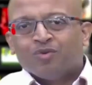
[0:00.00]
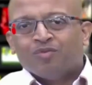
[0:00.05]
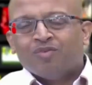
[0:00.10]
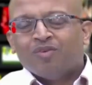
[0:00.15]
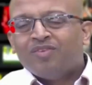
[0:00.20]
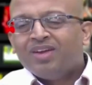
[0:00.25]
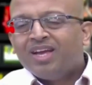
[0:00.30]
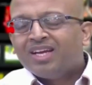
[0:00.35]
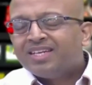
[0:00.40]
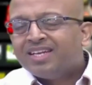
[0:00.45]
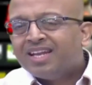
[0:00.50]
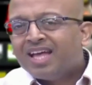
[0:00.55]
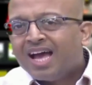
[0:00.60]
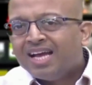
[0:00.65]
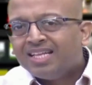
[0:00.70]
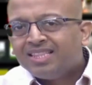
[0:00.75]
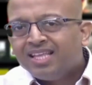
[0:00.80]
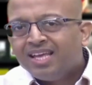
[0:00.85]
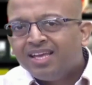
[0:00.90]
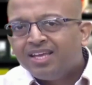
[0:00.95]
Vivek,
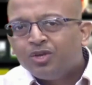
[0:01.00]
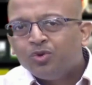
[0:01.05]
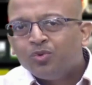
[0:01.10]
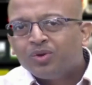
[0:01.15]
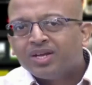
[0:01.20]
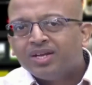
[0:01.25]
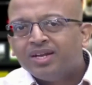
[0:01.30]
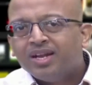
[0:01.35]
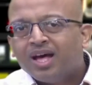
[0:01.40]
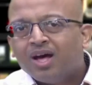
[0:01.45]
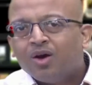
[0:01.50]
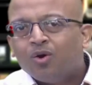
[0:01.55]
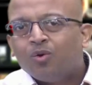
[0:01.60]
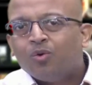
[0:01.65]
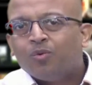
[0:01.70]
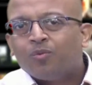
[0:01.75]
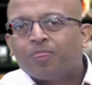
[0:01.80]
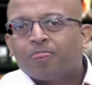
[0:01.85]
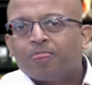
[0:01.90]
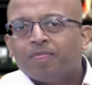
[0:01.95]
I think you can
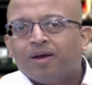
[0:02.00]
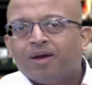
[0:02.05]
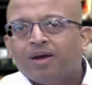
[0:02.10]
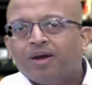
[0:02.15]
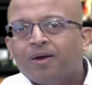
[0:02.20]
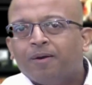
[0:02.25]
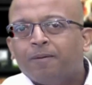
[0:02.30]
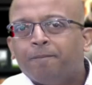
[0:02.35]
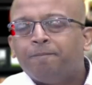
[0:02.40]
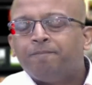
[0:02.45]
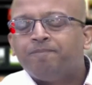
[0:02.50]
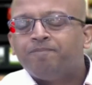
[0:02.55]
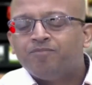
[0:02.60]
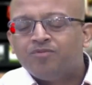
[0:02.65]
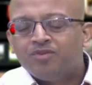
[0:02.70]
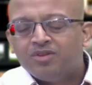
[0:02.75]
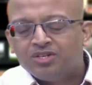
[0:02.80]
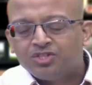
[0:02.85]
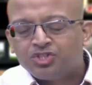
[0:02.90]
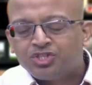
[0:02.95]
now
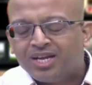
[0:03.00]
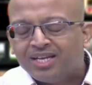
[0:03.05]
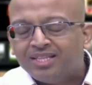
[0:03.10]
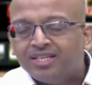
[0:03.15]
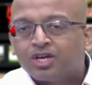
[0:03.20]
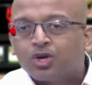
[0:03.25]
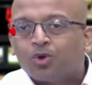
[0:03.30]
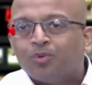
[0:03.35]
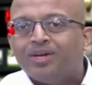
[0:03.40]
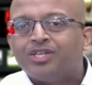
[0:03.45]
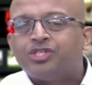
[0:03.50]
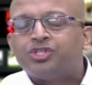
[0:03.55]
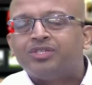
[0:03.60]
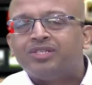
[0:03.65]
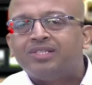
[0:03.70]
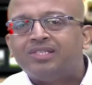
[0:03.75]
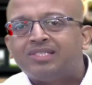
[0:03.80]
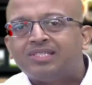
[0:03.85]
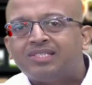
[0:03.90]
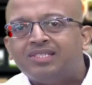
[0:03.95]
share the
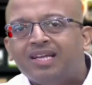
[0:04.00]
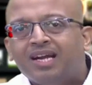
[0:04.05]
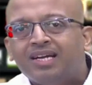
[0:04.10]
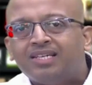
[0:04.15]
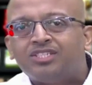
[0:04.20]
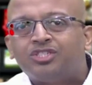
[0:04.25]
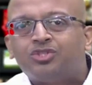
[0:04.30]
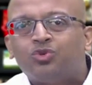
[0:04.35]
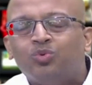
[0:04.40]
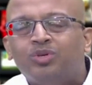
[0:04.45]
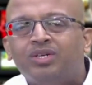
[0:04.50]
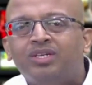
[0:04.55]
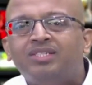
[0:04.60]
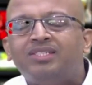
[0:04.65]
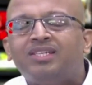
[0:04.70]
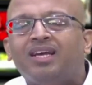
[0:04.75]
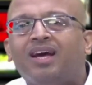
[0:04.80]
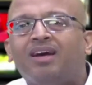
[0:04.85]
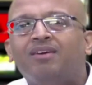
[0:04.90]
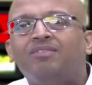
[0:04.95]
questions that
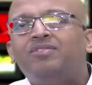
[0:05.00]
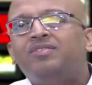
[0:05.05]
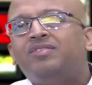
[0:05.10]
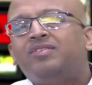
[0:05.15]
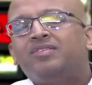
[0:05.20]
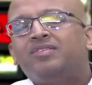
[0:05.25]
students have.